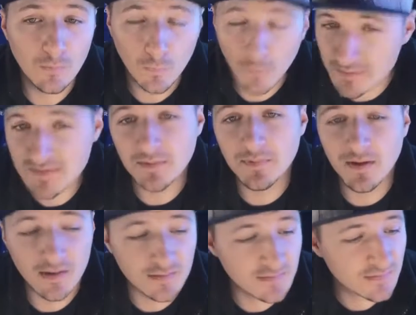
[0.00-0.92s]
what's up
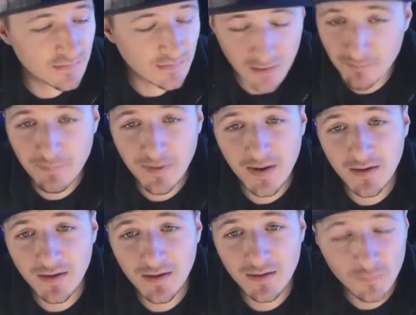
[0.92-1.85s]
guys i'm back
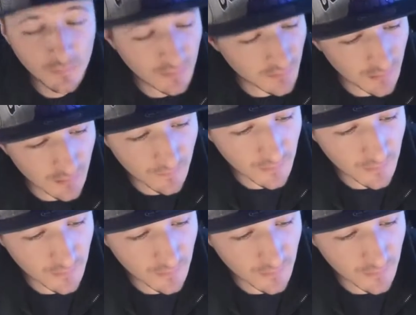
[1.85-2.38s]
again with another